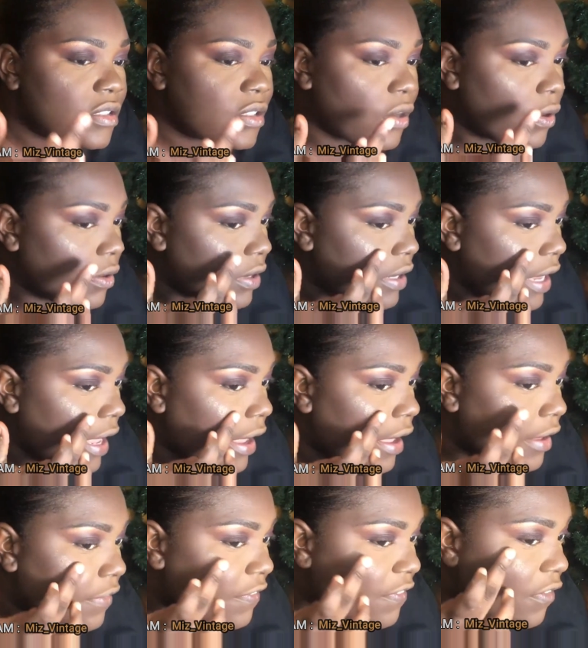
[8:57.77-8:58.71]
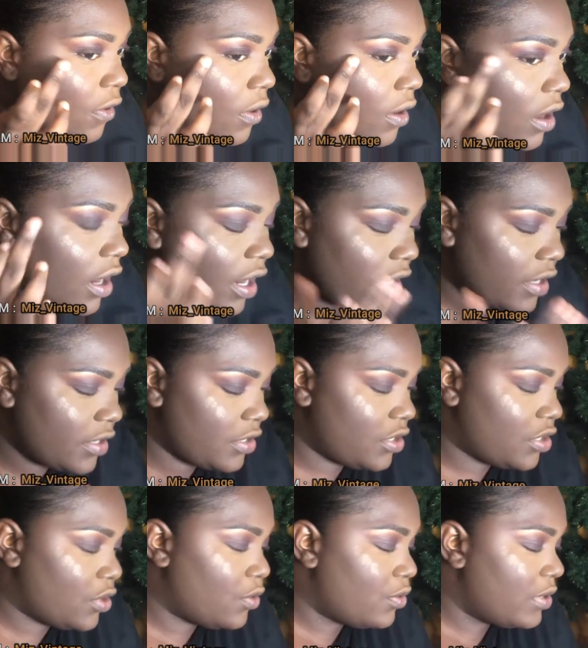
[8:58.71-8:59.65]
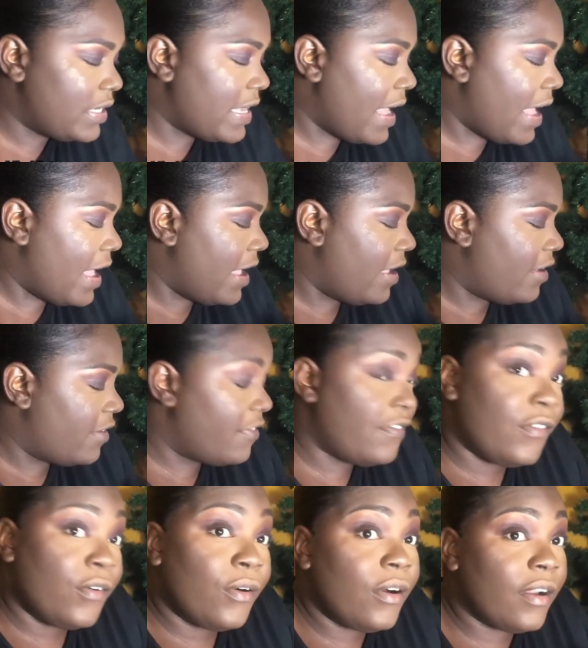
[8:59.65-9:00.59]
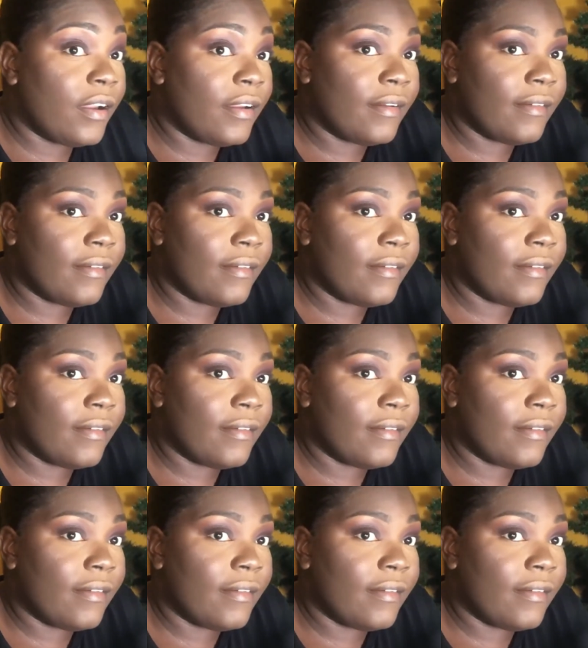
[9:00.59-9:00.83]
To die for. To die for.